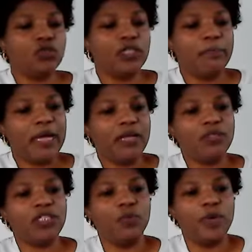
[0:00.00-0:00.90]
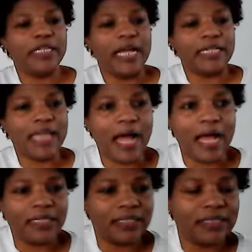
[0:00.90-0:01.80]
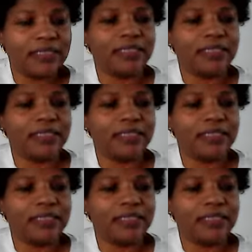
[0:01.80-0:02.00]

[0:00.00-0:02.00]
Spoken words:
they minus away their tax,